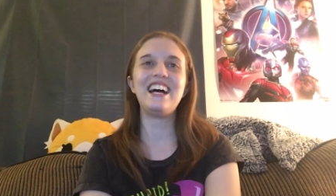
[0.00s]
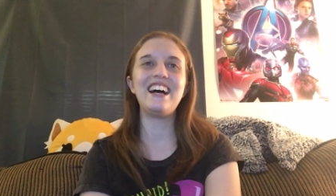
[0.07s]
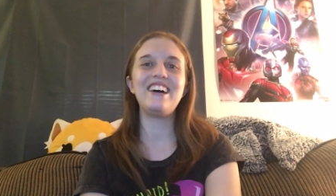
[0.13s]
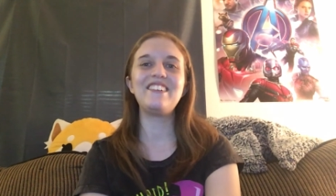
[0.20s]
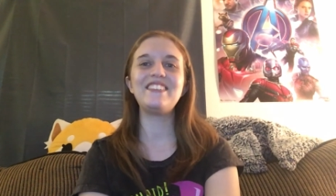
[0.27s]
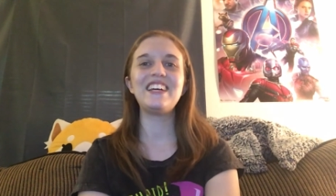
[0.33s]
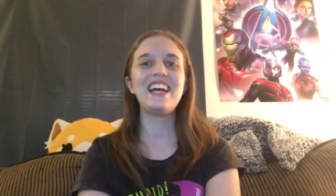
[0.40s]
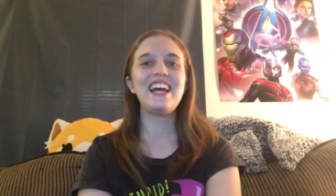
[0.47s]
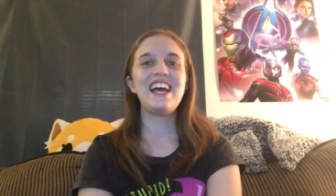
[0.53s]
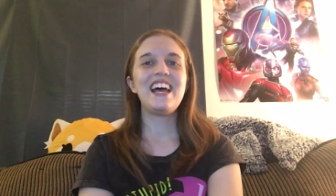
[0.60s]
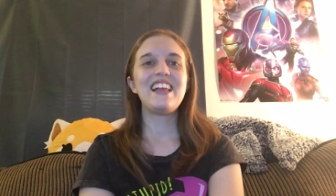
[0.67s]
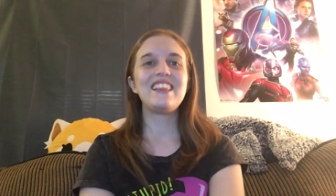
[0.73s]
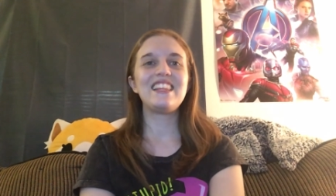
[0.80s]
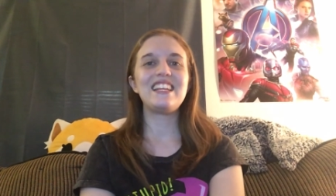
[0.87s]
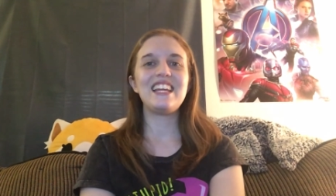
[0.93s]
love
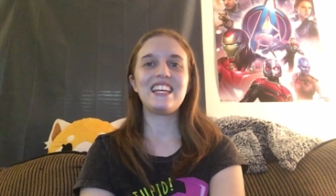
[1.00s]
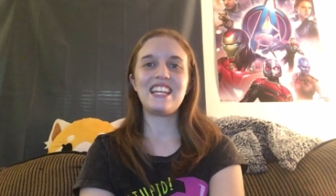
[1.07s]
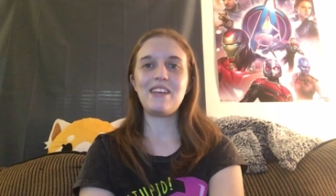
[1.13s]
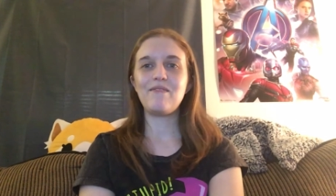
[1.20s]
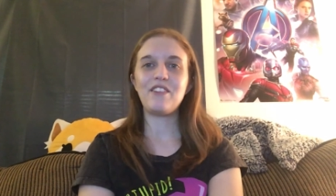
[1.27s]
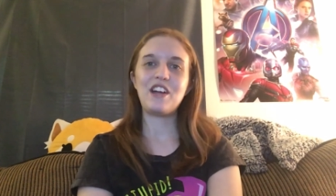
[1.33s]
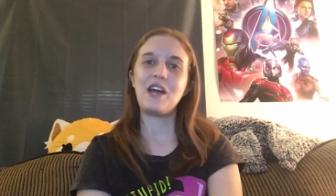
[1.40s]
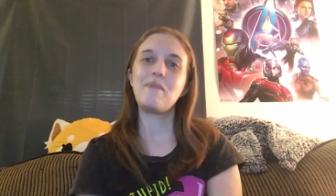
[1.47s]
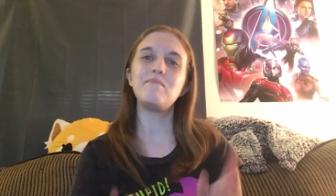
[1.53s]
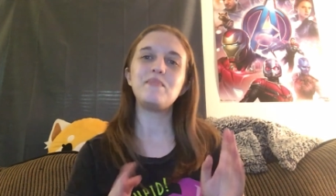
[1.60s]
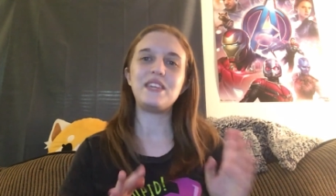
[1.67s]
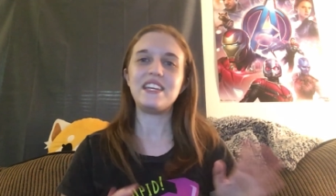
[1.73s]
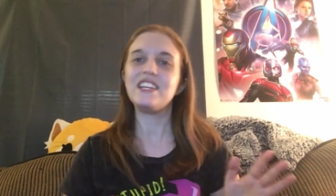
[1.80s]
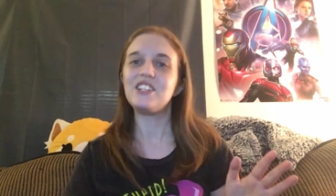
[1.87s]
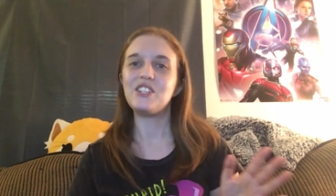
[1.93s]
the nickname for him,
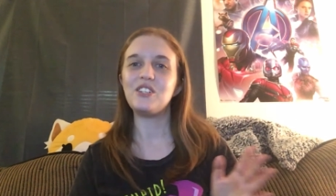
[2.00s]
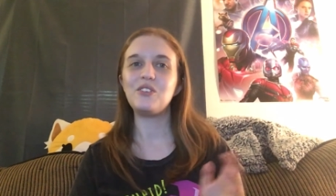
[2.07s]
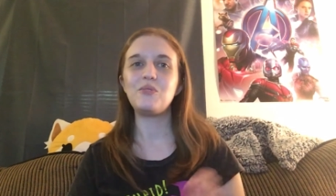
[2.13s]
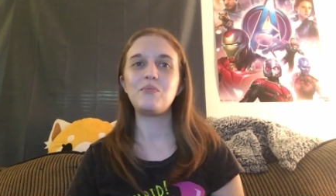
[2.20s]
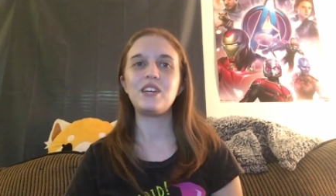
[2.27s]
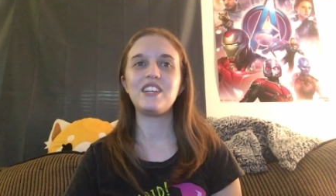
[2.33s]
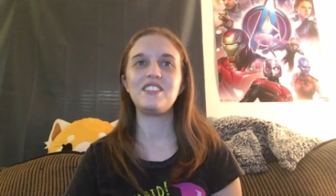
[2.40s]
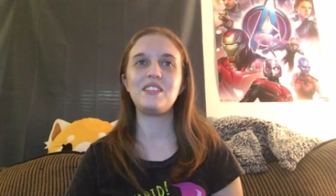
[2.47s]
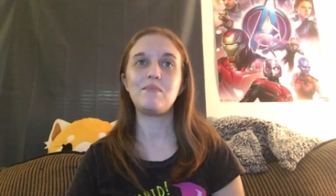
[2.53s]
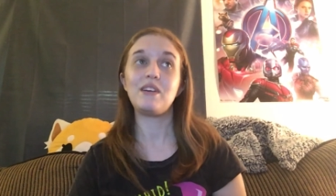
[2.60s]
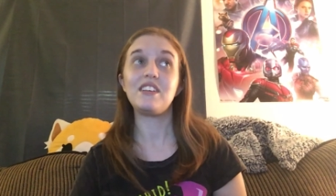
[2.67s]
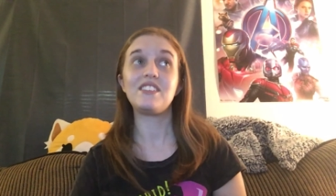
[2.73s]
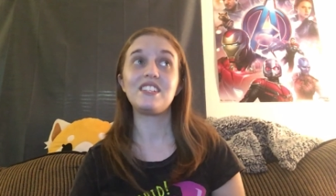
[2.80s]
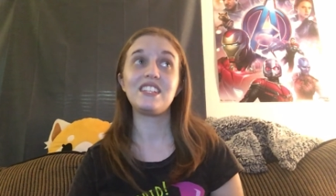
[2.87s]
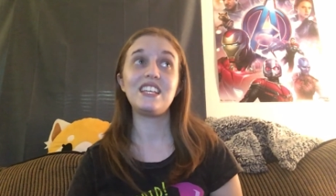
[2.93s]
Pikachu, because he
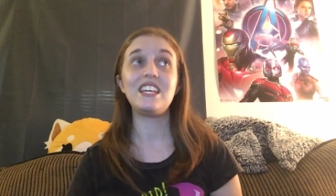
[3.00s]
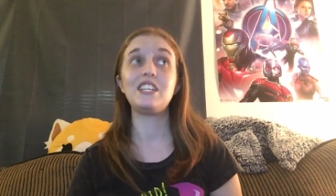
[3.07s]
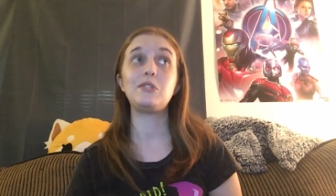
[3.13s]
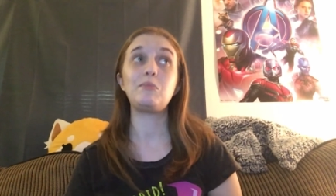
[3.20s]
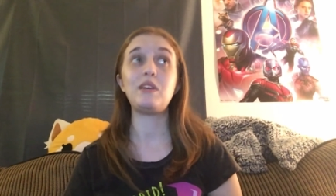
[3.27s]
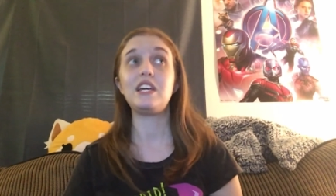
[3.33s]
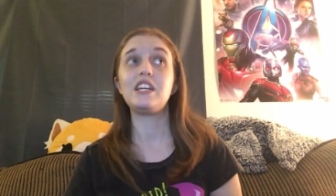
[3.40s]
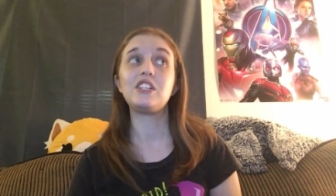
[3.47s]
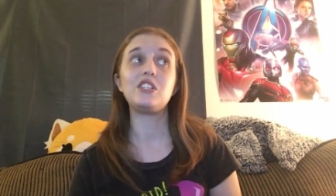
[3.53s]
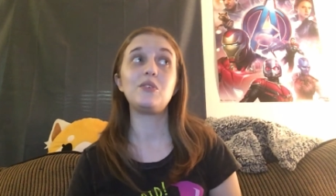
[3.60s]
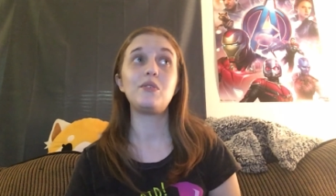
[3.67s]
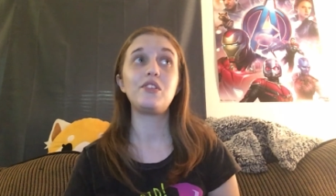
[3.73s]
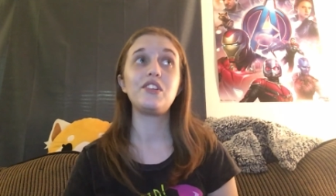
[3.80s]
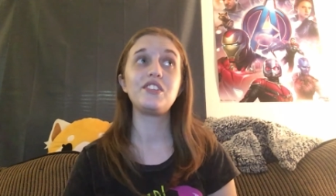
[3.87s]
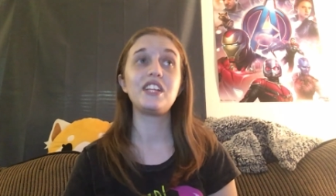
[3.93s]
basically is Pikachu
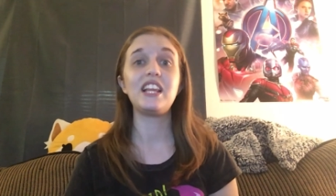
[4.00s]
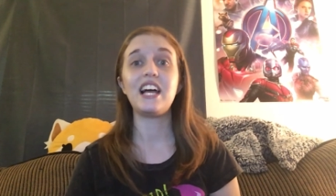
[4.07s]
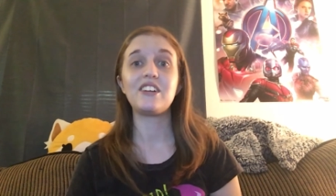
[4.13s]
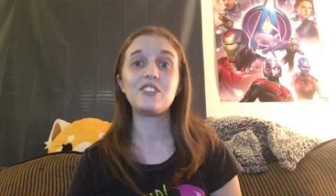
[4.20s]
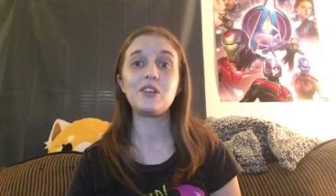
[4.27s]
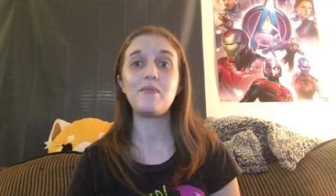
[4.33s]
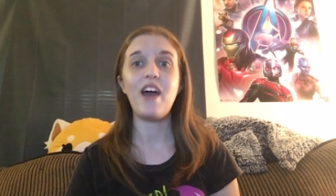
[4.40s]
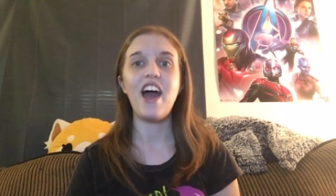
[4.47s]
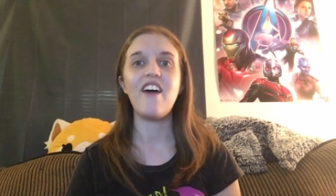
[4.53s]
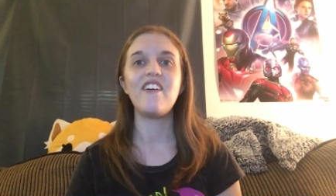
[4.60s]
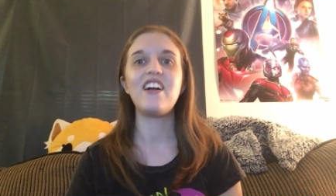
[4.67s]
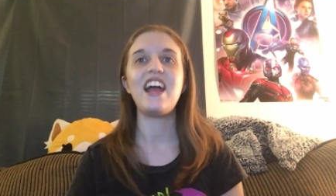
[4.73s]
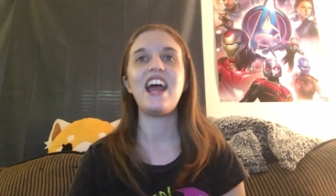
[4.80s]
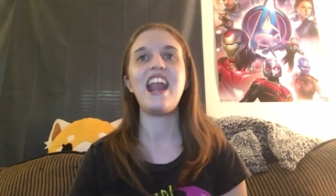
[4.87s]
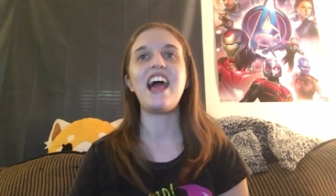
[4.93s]
with his electric
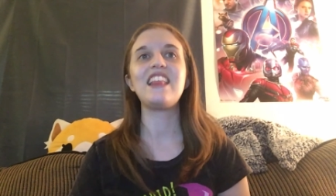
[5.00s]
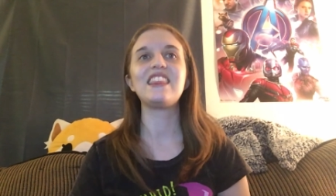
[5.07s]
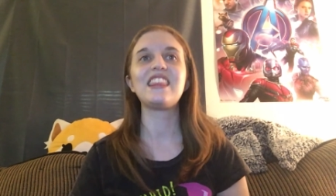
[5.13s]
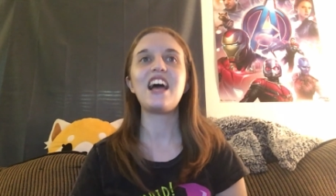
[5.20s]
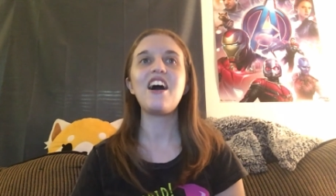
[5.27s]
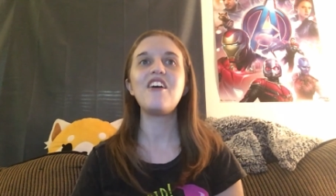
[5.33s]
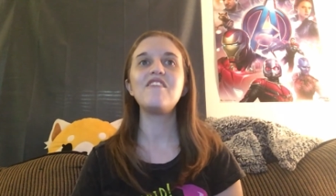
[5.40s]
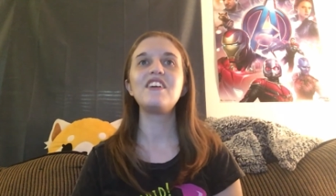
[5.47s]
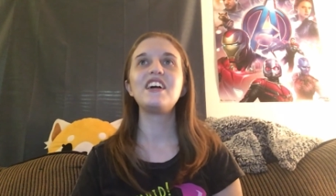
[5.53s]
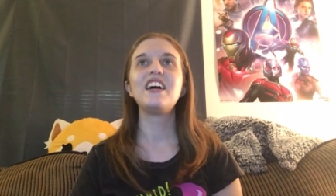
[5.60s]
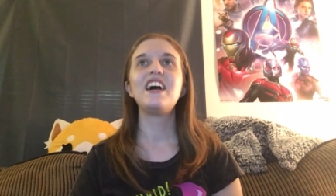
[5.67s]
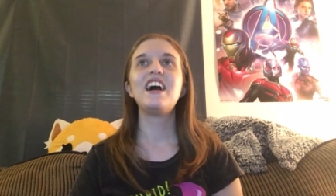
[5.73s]
power and I love